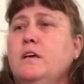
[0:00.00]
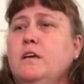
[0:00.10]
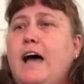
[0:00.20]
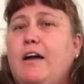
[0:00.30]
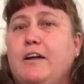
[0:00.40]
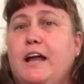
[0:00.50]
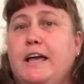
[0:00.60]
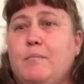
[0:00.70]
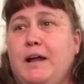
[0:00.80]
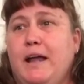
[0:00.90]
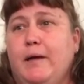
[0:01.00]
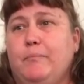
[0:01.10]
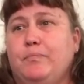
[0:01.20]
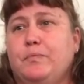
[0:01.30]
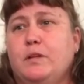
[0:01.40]
how did I get my
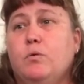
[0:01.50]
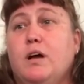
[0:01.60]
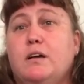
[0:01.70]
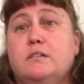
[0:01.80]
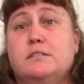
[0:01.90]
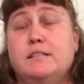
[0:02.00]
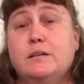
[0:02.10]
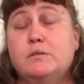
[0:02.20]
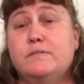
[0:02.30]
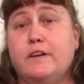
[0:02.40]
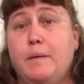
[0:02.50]
name? Well, Xena was very